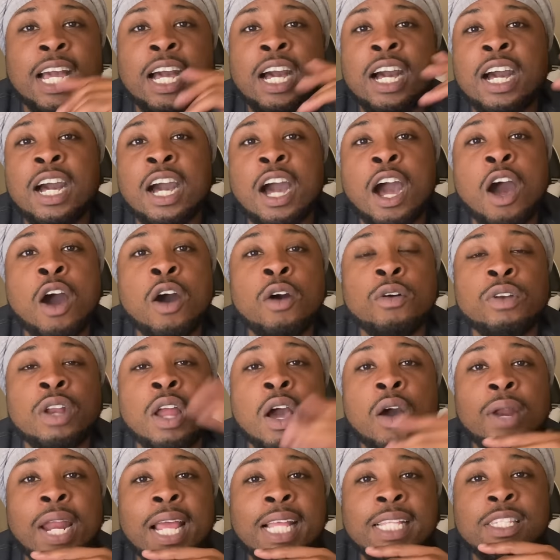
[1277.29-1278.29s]
oh
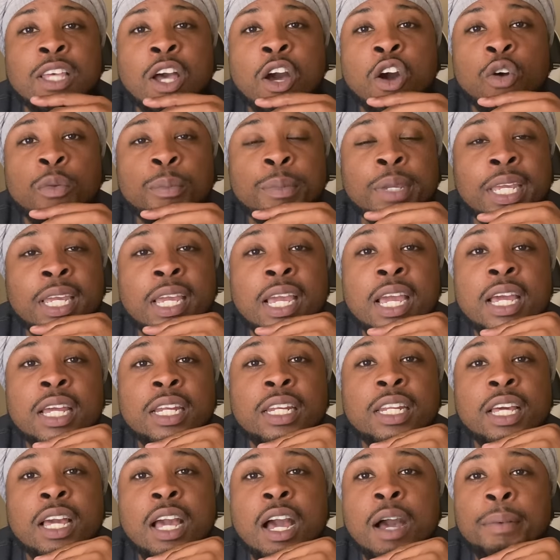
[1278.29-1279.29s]
no, they told me
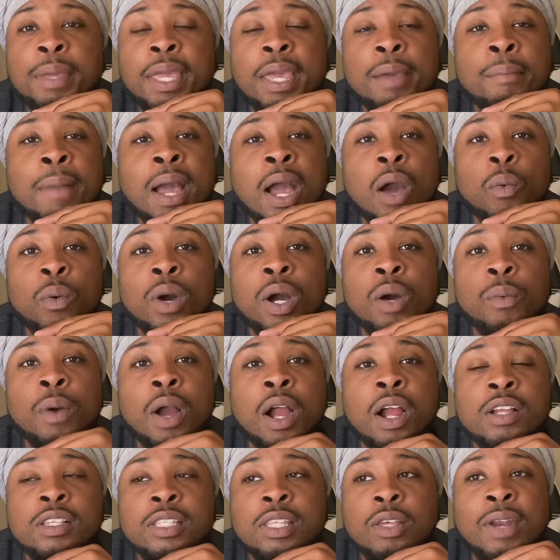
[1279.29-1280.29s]
to come get my one with
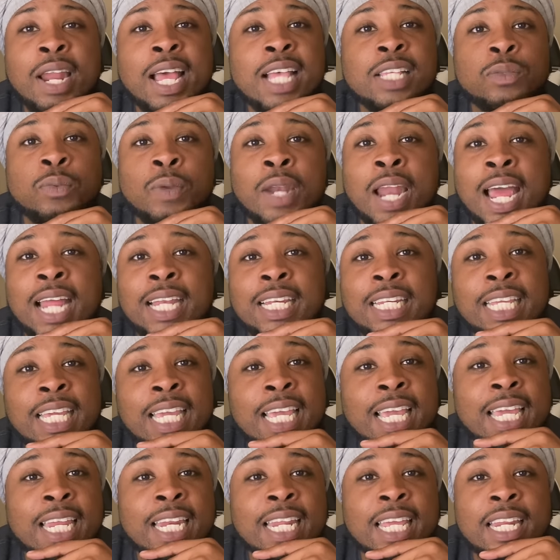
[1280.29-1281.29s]
her, so that's what I did.